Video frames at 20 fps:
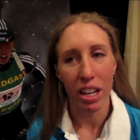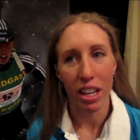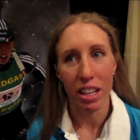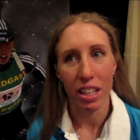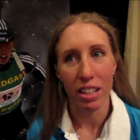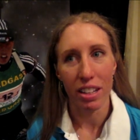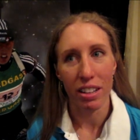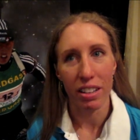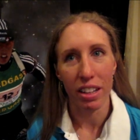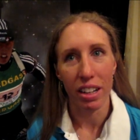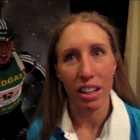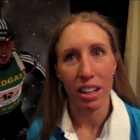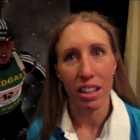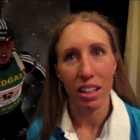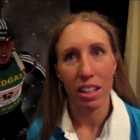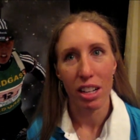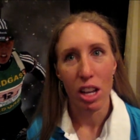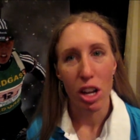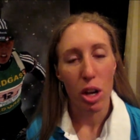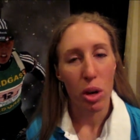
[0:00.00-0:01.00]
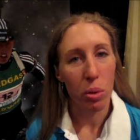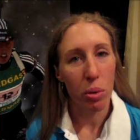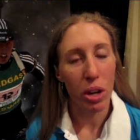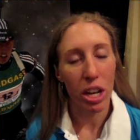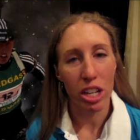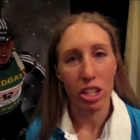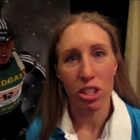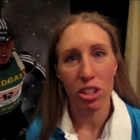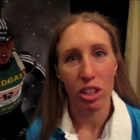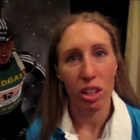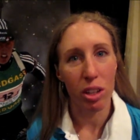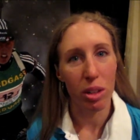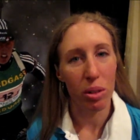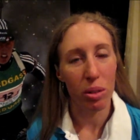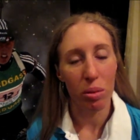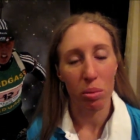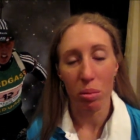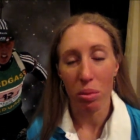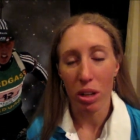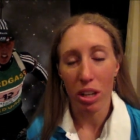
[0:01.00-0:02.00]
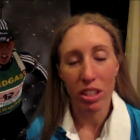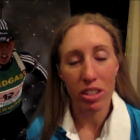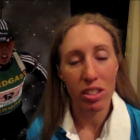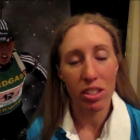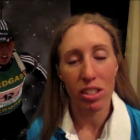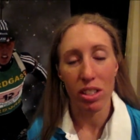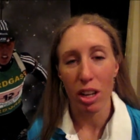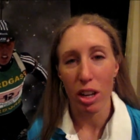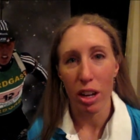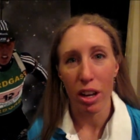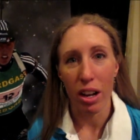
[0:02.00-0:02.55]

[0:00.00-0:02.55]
And uh, we actually, it's